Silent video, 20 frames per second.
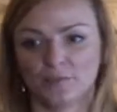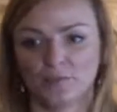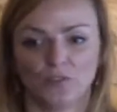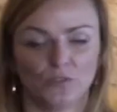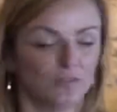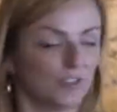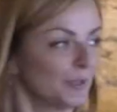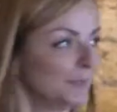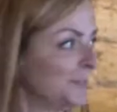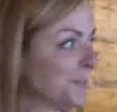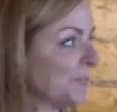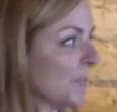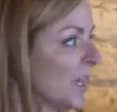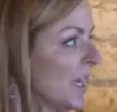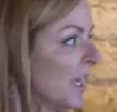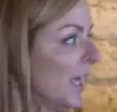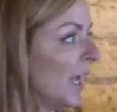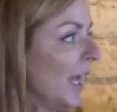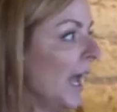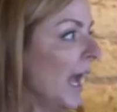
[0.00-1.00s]
them over.
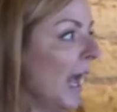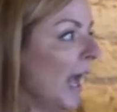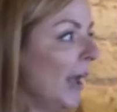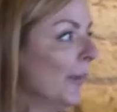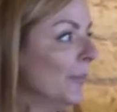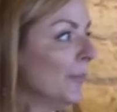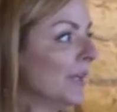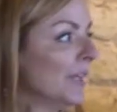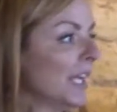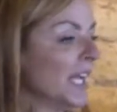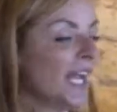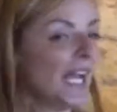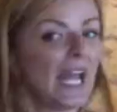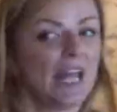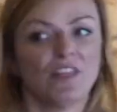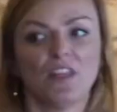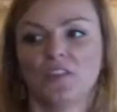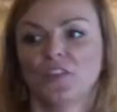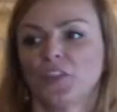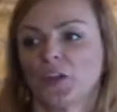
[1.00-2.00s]
And
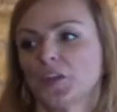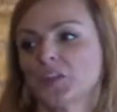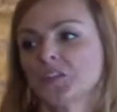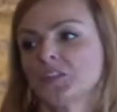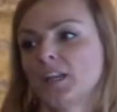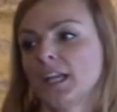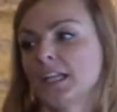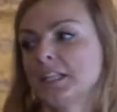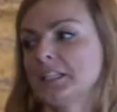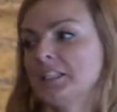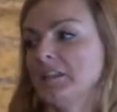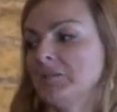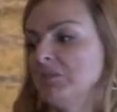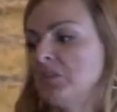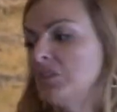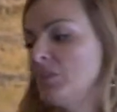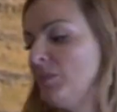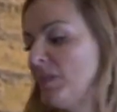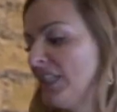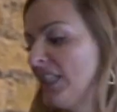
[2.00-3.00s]
then Thursday
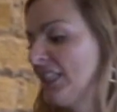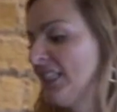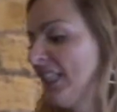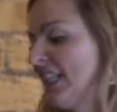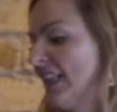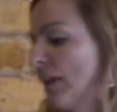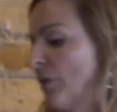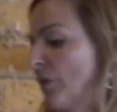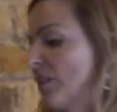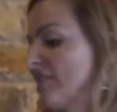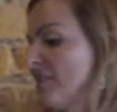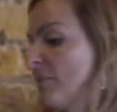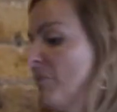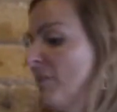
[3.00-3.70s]
seems to be the day that works the